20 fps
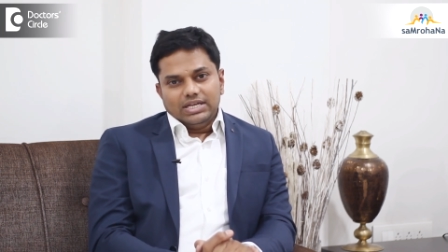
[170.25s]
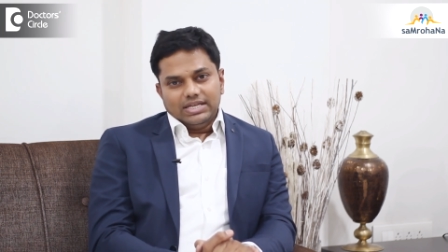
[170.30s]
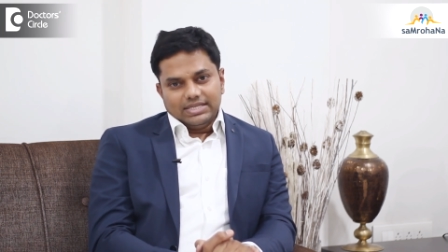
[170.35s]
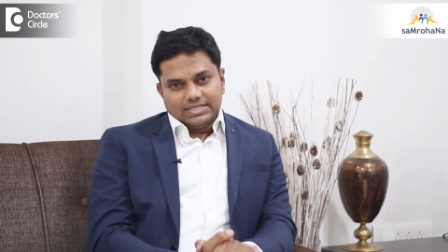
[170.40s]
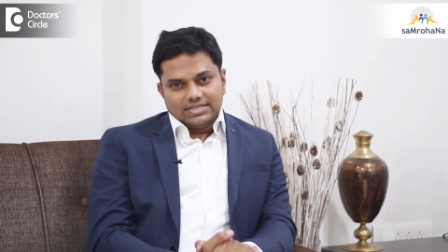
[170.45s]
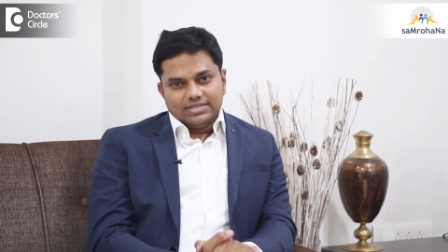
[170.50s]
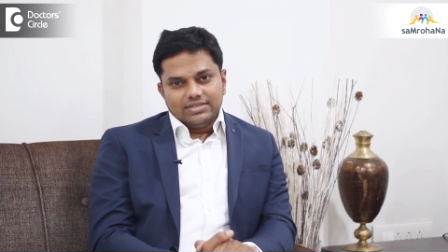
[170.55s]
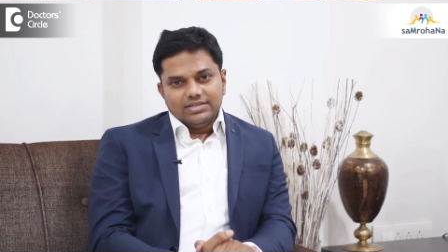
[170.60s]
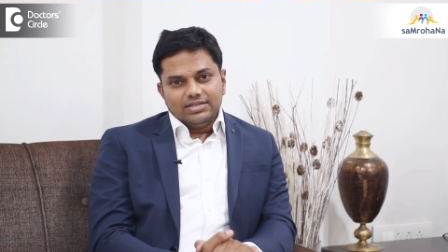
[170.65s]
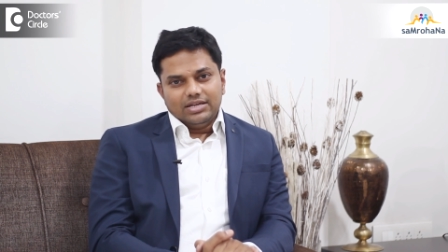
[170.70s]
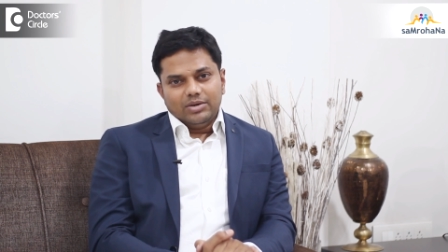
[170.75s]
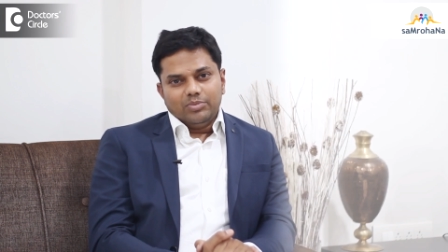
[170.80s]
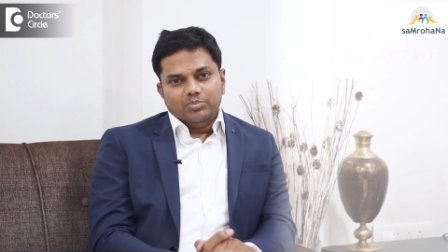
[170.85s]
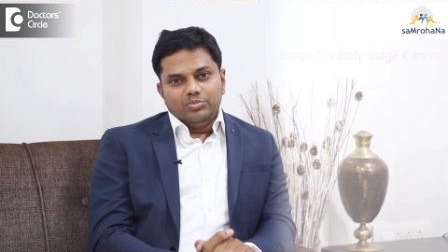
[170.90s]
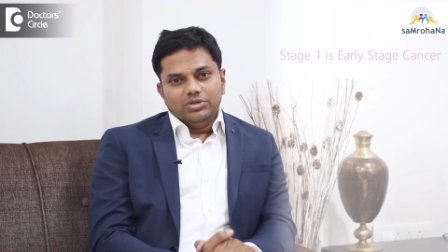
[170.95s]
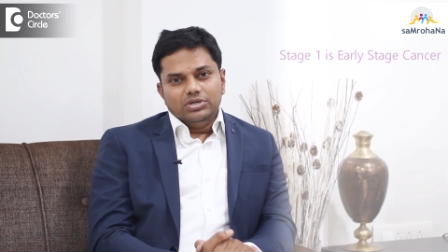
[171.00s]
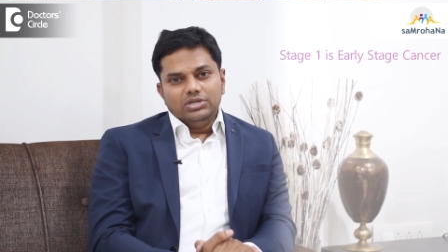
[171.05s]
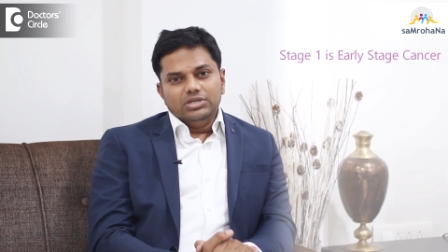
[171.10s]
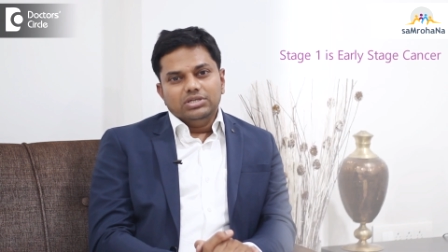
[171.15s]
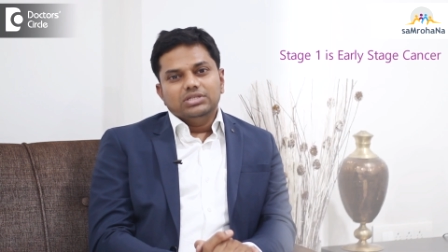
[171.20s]
lesser the
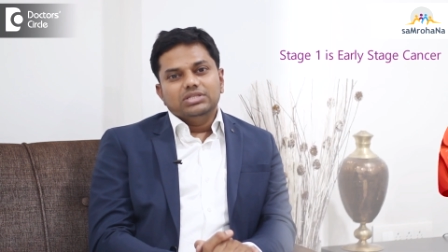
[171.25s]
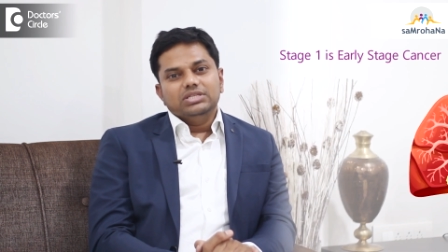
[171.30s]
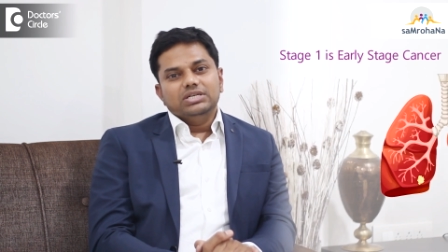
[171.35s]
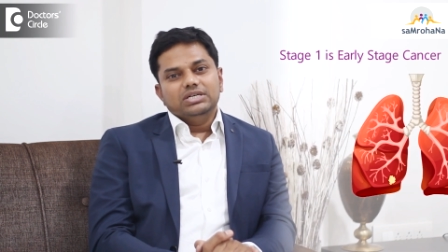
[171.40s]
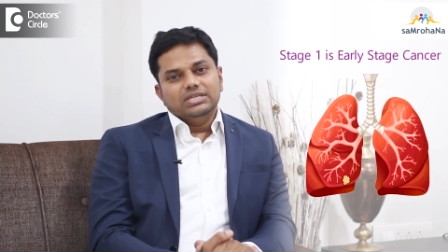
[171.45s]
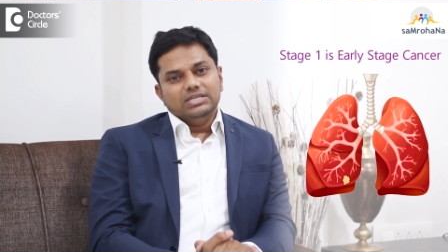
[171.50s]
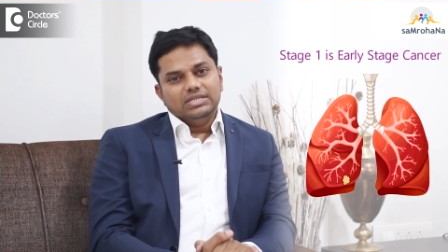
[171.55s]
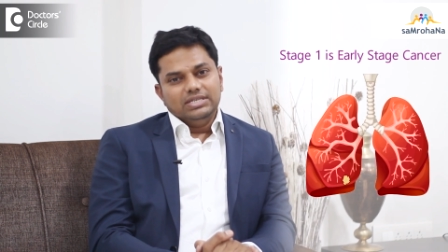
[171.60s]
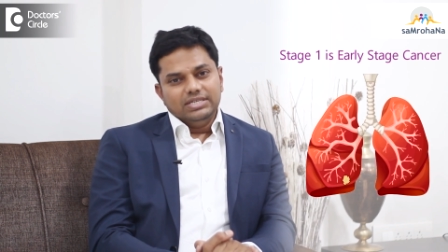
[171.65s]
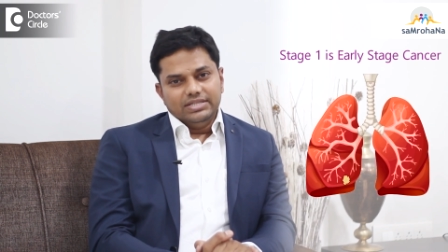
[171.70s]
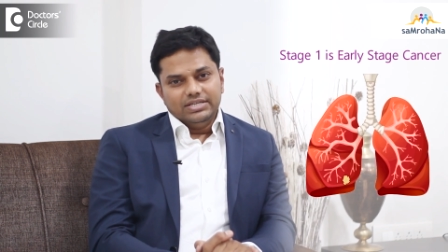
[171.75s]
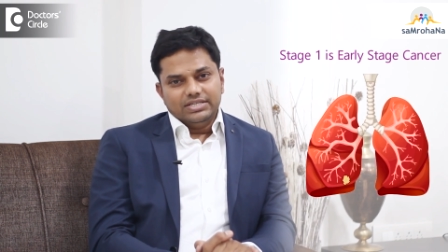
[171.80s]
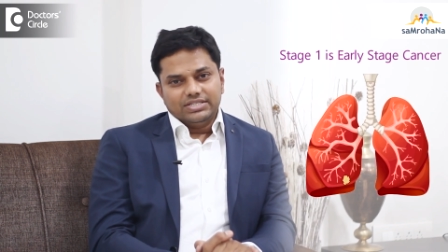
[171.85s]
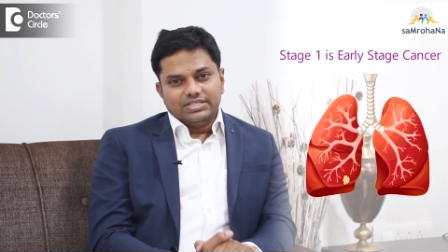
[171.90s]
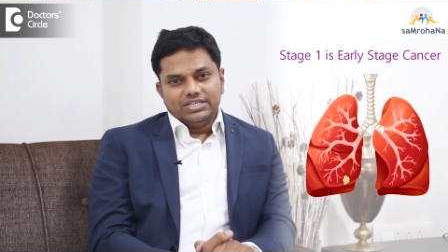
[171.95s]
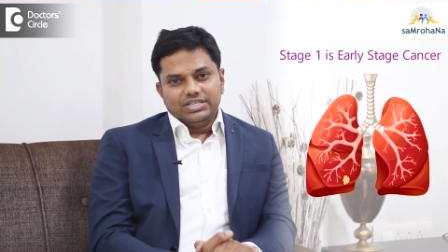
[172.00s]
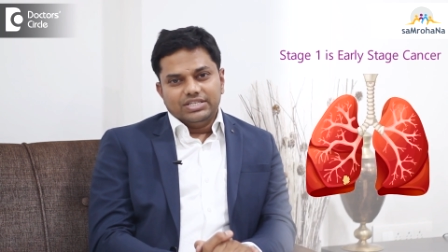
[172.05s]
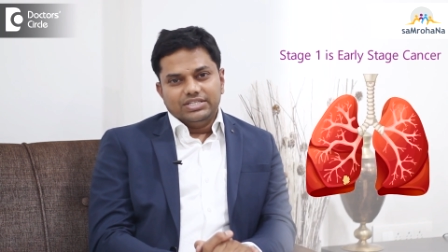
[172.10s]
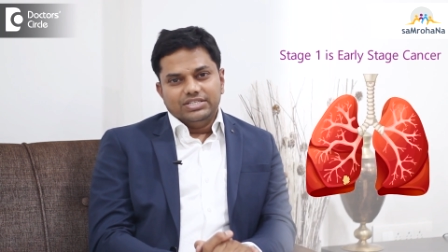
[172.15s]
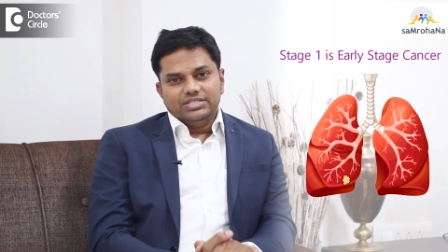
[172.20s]
number, the early the
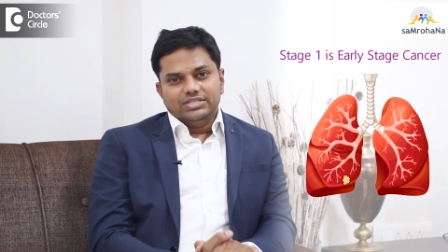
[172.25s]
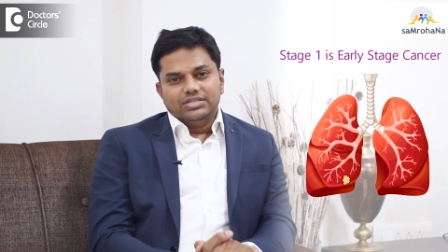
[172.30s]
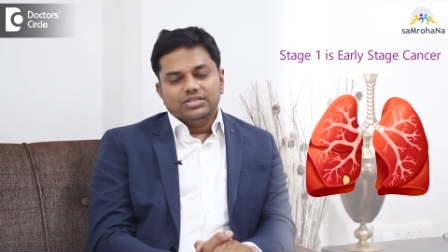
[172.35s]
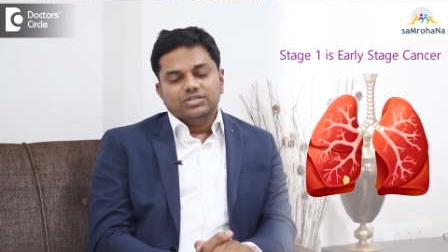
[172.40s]
stage is.